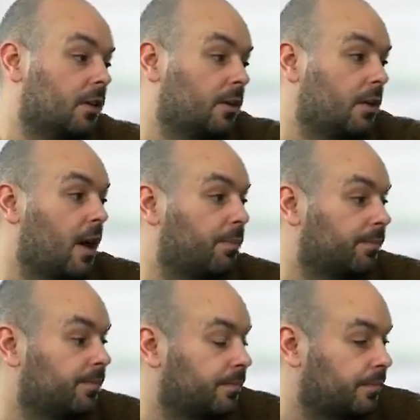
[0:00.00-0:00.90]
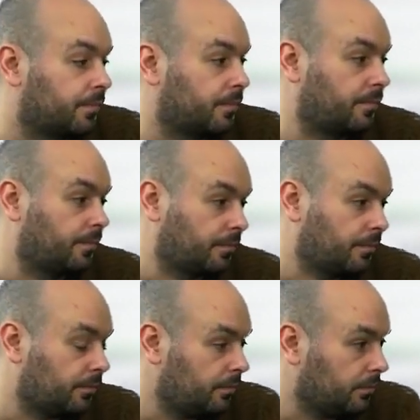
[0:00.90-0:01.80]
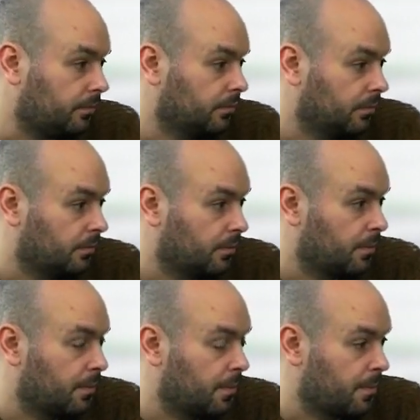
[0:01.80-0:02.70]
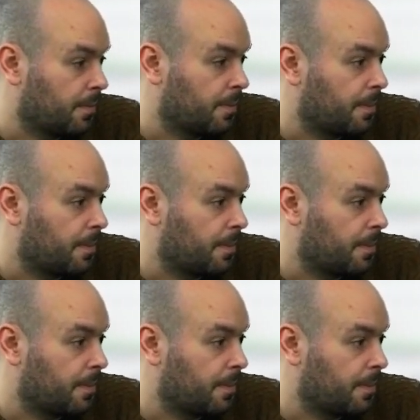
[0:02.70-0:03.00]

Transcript: This person isn't speaking.